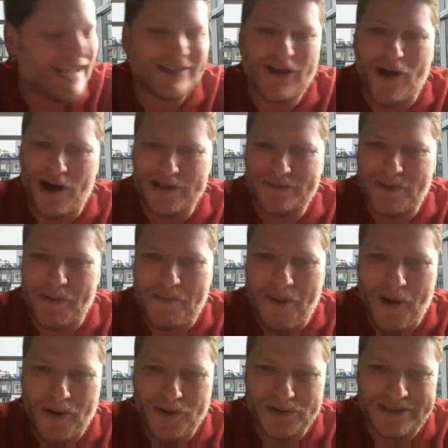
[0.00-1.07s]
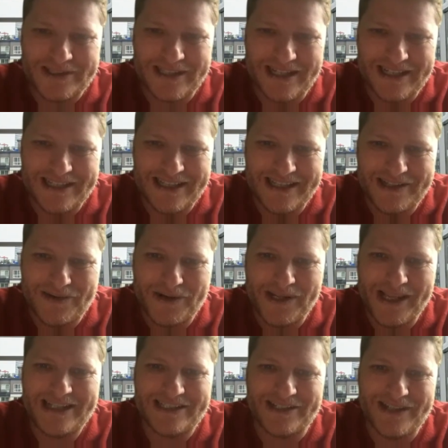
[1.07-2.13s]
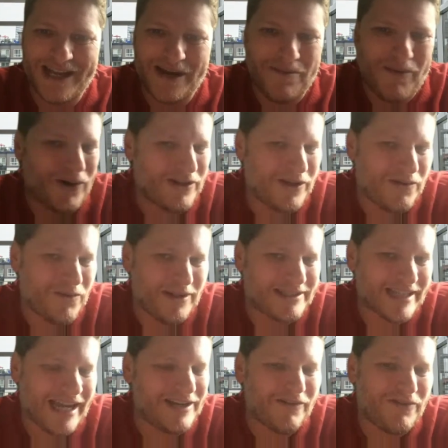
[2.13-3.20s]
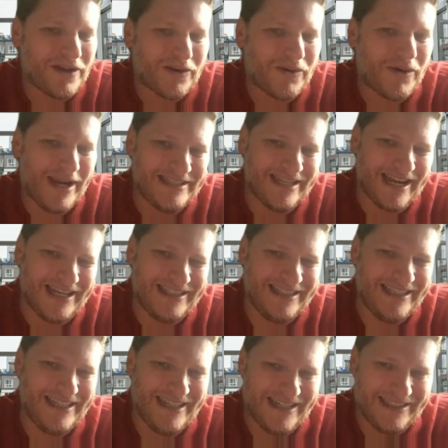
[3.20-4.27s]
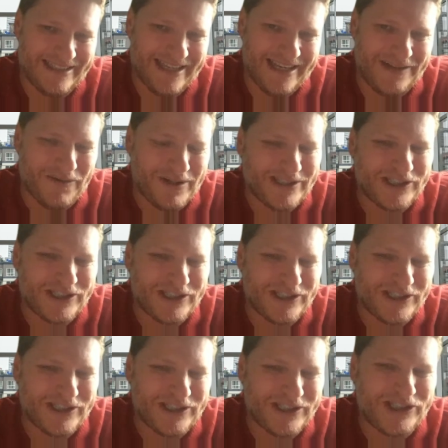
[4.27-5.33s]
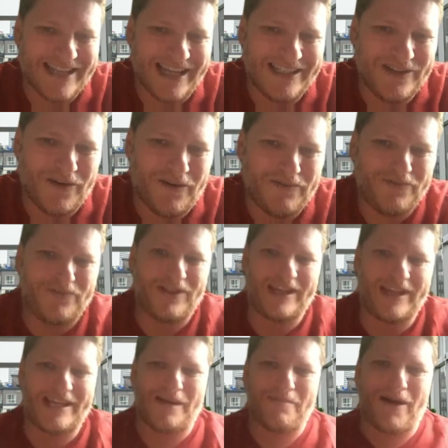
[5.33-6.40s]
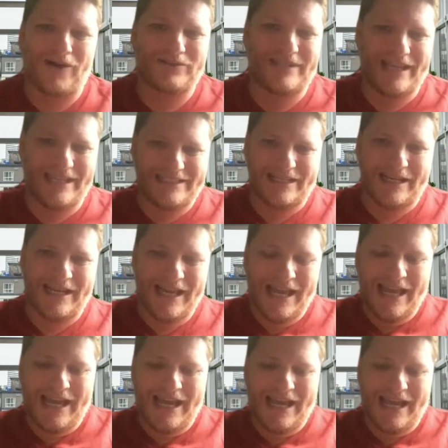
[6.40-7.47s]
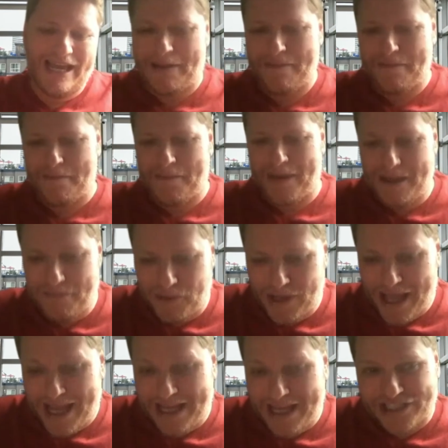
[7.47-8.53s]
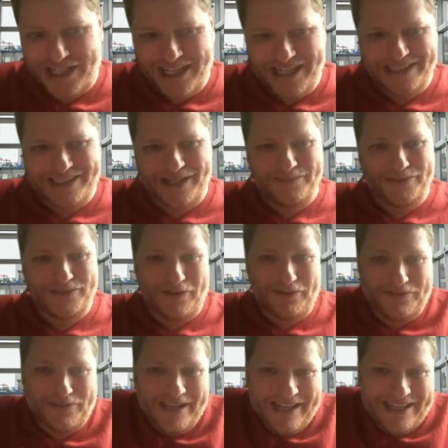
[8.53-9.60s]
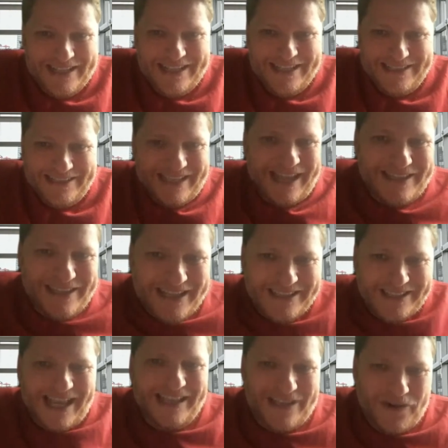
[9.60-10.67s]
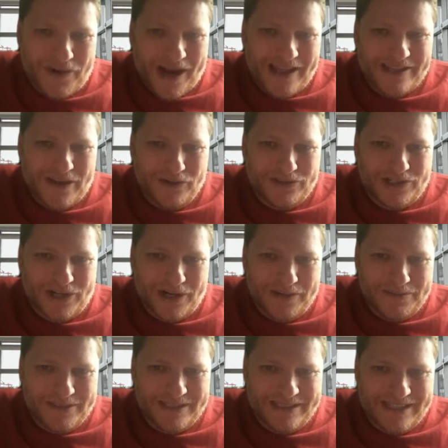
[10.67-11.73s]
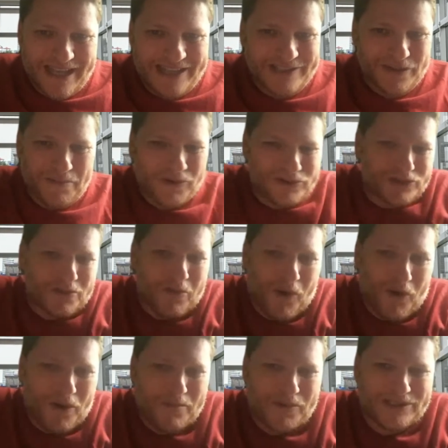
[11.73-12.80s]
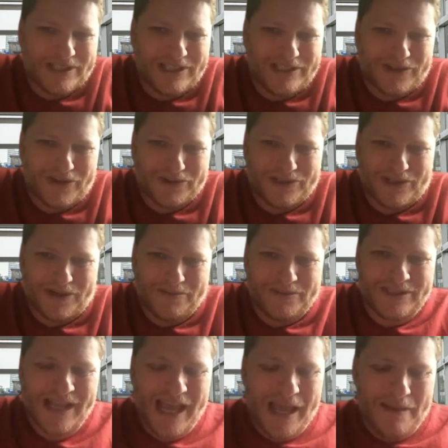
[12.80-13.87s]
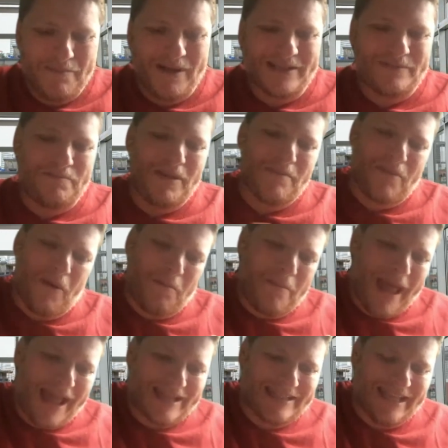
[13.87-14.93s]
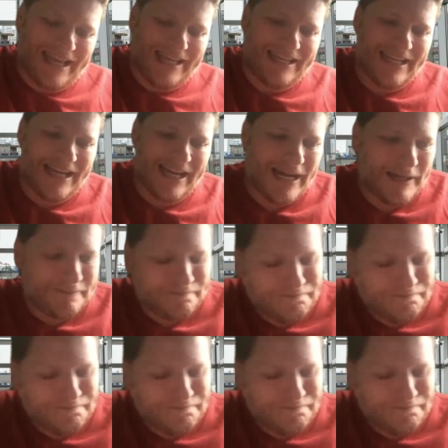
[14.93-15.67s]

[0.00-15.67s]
Tadcock proposed the relational data model, it was kind of a crazy idea. It was genius, this idea of thinking about data manipulation in terms of set theoretical terms as opposed to more procedural terms. But people back then,